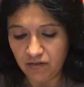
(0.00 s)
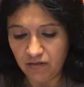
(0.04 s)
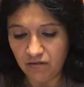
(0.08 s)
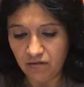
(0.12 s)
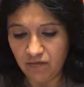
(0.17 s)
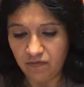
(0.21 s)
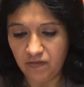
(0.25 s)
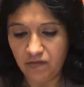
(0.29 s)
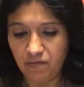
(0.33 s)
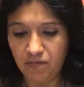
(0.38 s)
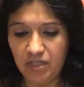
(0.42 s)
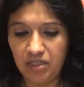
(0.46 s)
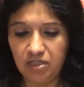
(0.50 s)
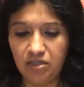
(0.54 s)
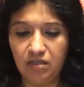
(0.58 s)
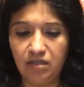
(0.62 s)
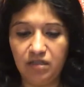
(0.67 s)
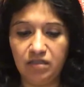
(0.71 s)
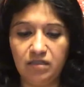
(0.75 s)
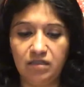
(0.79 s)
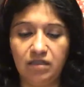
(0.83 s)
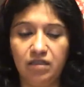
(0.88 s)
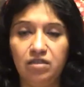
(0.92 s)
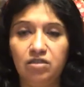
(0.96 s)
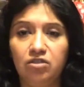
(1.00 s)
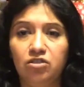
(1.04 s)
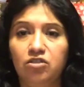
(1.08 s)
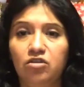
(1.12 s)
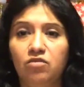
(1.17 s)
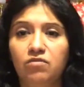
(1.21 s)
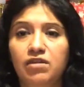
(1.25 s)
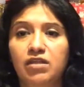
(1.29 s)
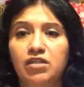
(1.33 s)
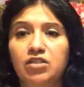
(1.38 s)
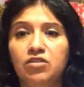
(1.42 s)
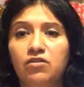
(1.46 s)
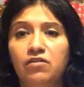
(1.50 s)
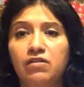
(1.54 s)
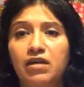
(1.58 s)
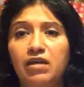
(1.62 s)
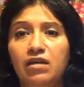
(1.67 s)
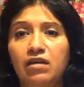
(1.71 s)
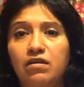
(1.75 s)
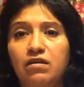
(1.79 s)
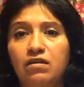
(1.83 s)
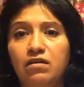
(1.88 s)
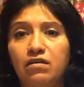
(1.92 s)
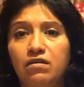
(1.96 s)
other information that's going to show when I show
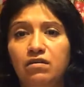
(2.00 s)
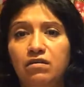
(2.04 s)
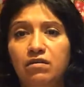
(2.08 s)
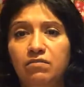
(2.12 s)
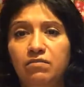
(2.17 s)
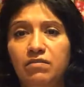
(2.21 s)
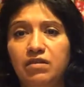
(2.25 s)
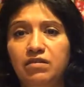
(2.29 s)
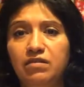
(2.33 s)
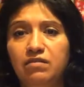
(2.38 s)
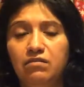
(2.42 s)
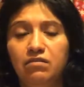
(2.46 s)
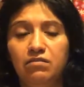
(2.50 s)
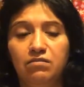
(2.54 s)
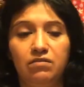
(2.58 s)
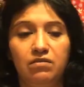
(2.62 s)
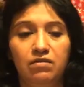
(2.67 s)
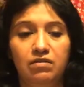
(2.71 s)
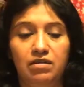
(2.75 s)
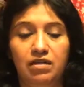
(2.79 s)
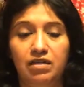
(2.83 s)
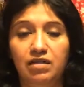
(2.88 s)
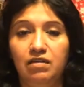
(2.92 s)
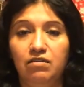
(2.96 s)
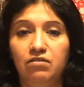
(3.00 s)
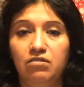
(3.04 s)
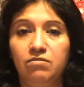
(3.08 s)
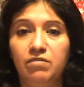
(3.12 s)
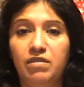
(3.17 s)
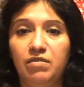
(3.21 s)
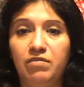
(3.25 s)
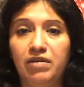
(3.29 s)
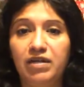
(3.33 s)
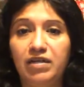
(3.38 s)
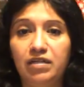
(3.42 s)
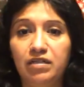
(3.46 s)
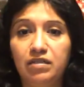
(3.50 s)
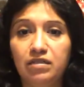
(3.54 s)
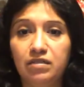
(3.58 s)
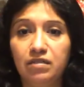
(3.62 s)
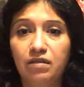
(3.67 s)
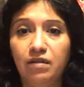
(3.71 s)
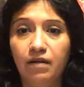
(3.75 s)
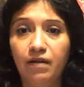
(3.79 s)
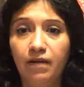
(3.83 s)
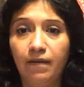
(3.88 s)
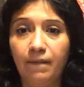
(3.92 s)
that. Oh, that's a little, hold on, I gotta lower my brightness.